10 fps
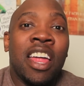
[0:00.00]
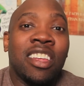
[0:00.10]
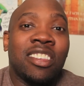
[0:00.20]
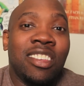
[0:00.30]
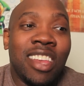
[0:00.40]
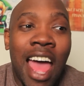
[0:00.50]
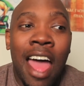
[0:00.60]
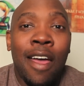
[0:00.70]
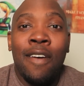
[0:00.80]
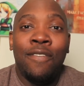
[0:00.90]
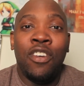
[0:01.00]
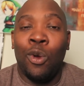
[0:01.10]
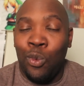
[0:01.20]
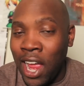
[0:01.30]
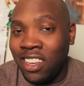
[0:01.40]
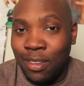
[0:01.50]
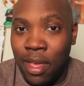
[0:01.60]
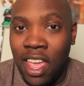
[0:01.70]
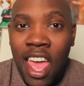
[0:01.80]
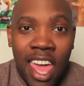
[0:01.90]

does not feel right to me.